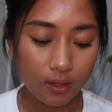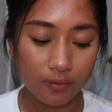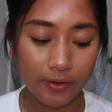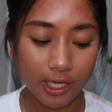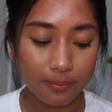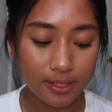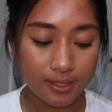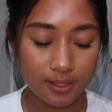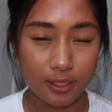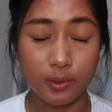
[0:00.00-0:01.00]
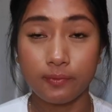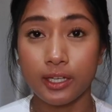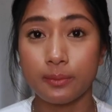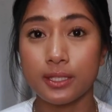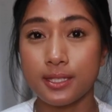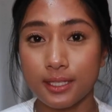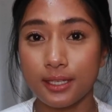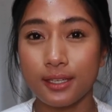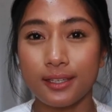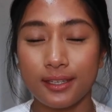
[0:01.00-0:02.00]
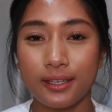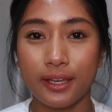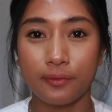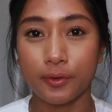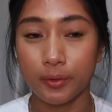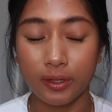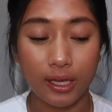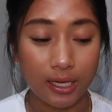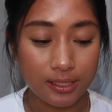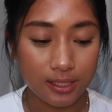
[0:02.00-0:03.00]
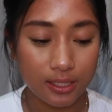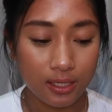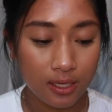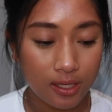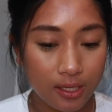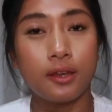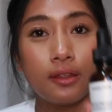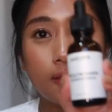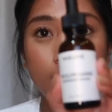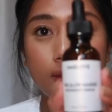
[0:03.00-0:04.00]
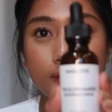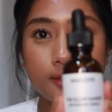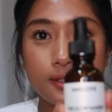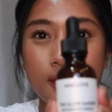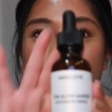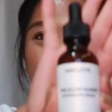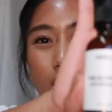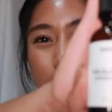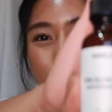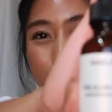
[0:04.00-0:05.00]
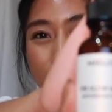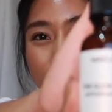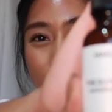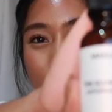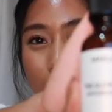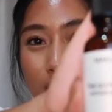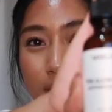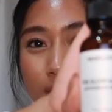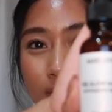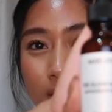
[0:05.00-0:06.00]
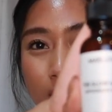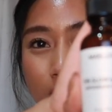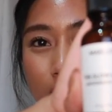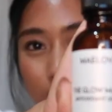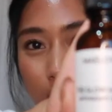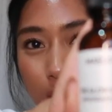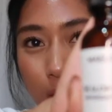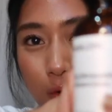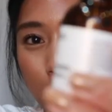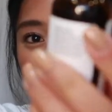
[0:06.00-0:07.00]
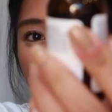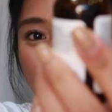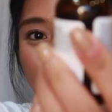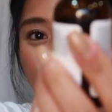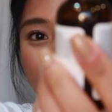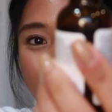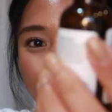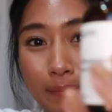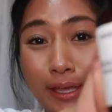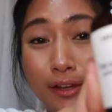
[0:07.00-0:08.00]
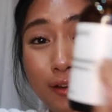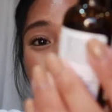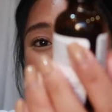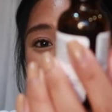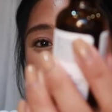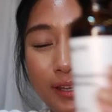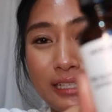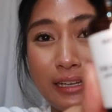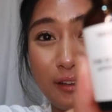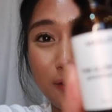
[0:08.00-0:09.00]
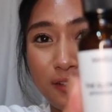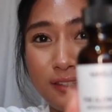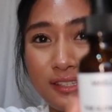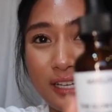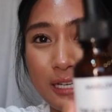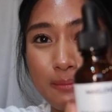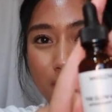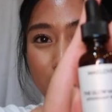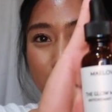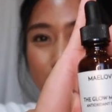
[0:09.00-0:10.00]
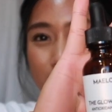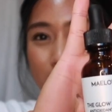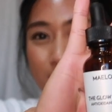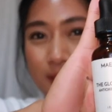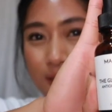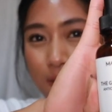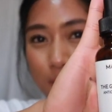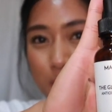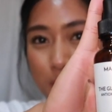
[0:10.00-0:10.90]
vitamin C with vitamin C, E, and ferulic acid. This May Love Glow Maker antioxidant serum. So this serum